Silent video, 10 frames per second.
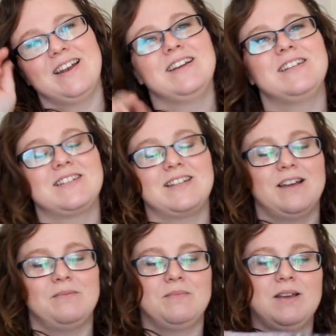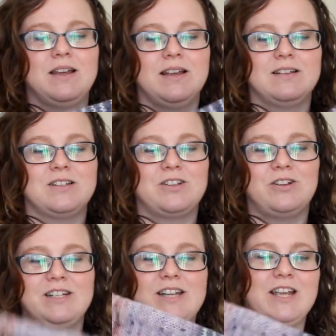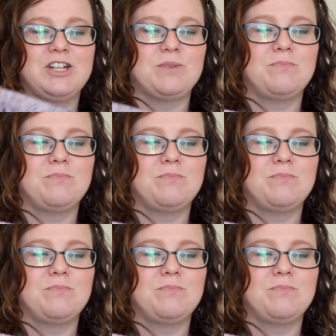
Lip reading: nice solid gauge.